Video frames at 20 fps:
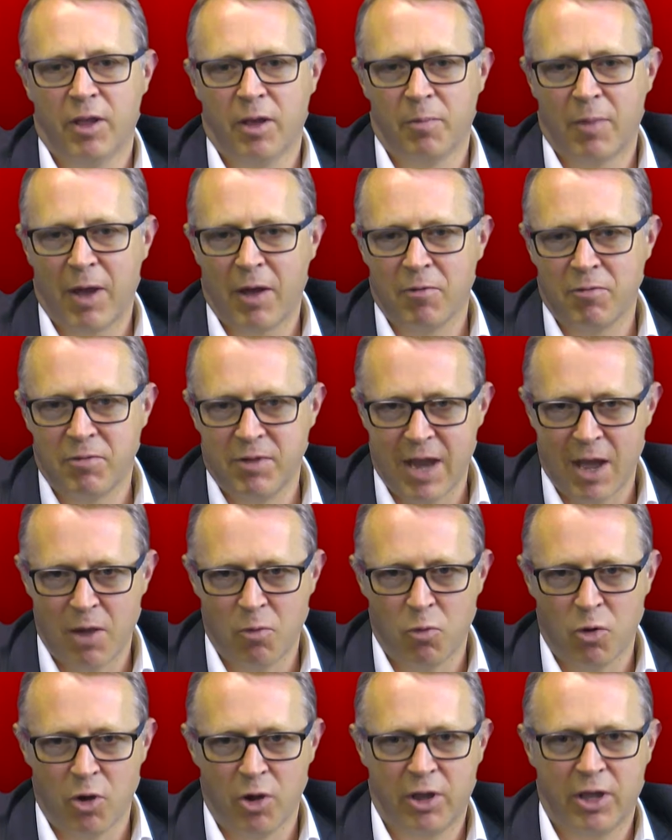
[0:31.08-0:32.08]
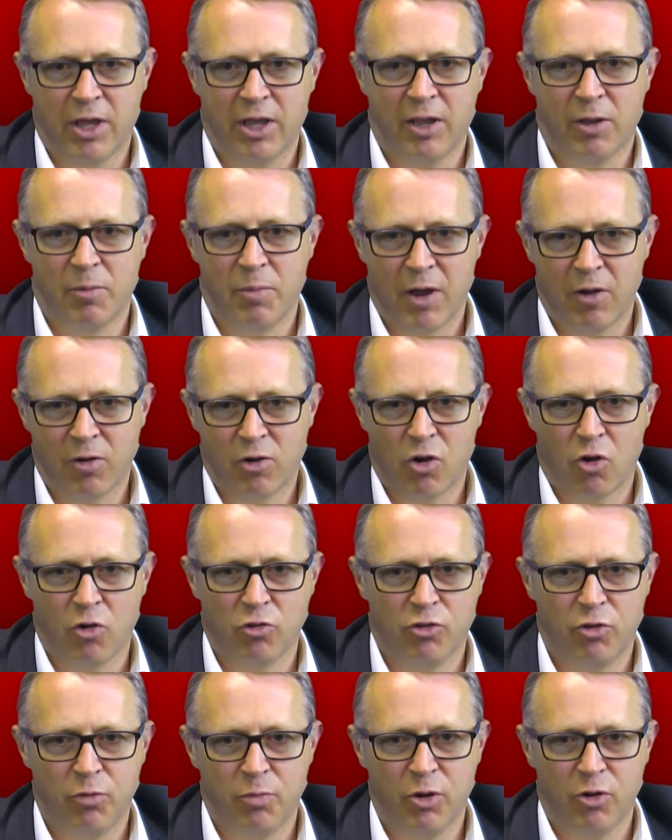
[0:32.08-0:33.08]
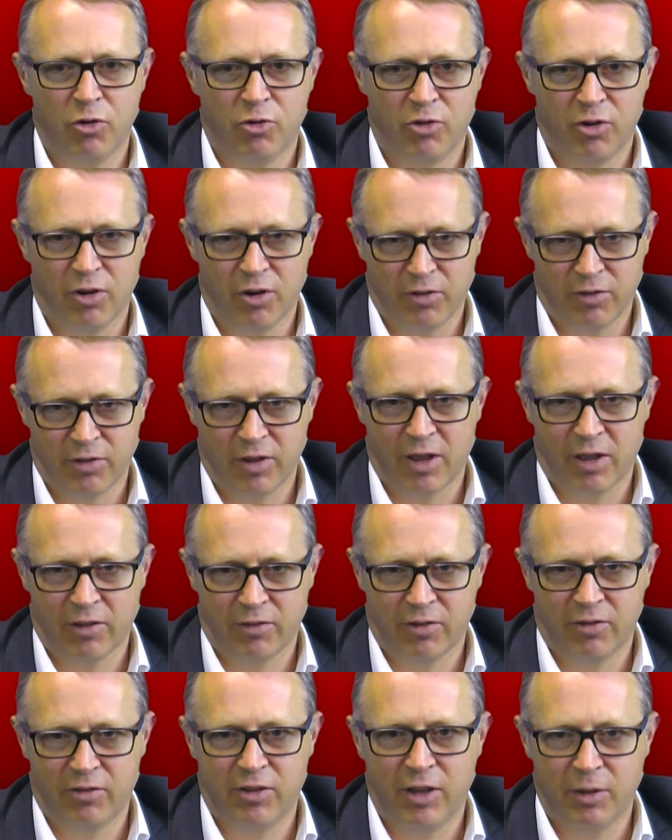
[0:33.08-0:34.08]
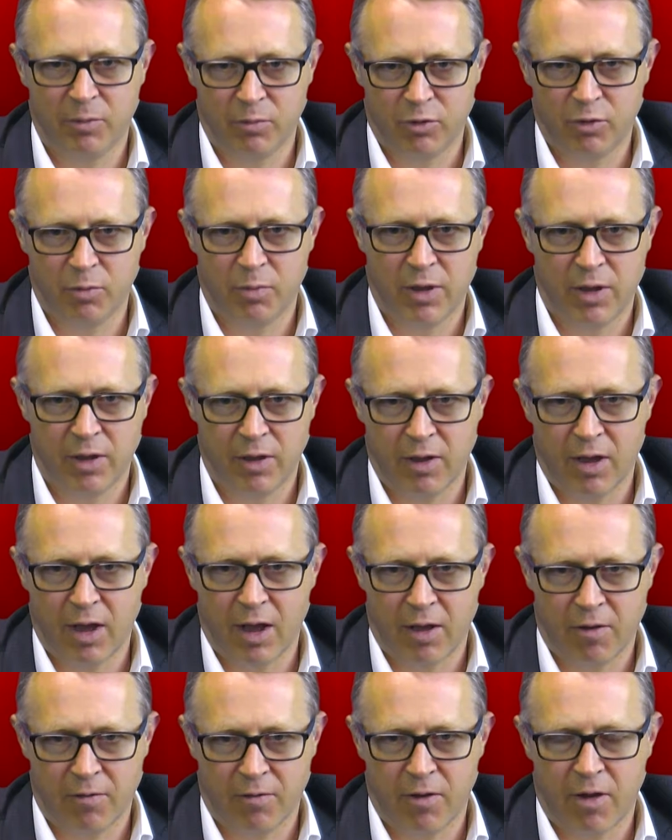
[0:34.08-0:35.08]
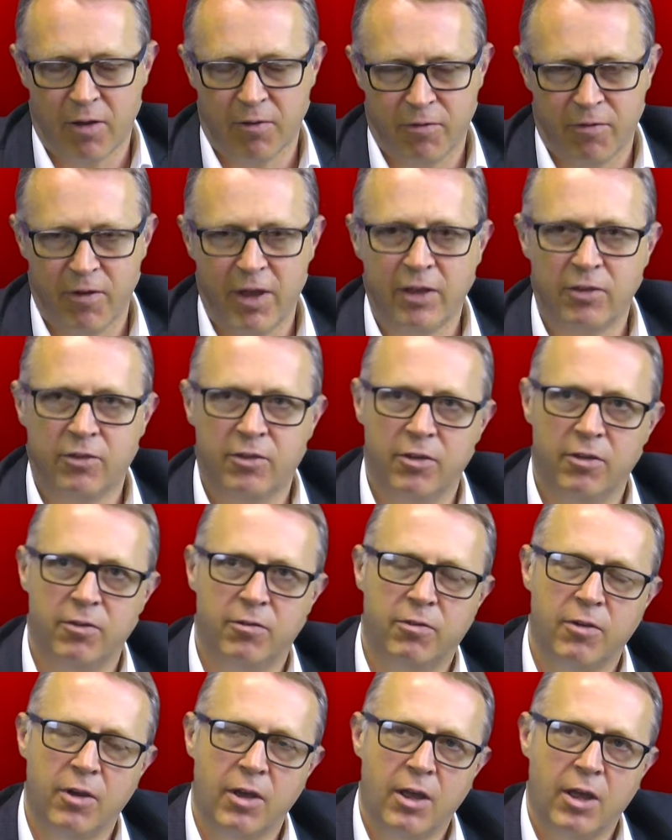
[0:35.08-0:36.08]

about networking, about contribution as a team to be effective.